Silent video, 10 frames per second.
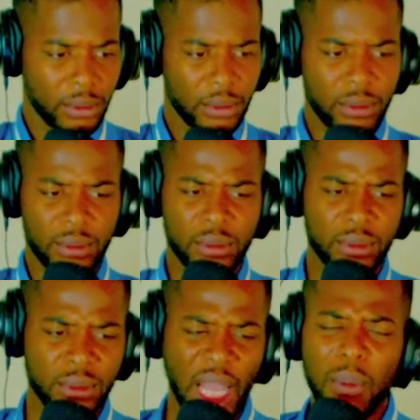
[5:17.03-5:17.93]

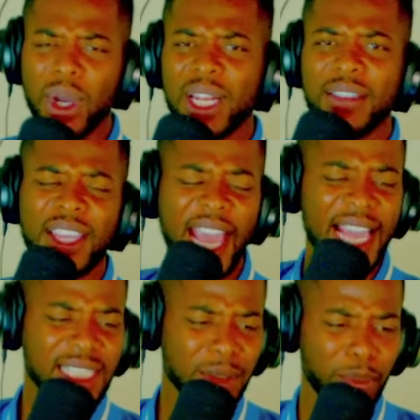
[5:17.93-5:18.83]
Mm-mm, I wonder he
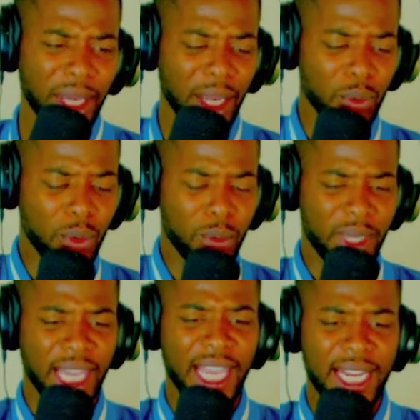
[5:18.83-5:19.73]
has some bedroom
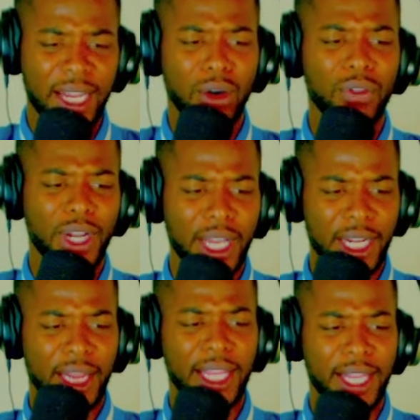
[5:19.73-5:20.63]
candy over there
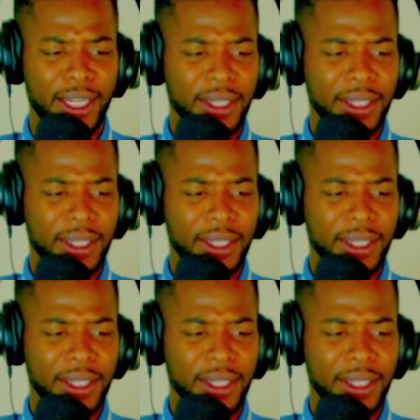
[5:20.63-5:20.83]
in Atlanta.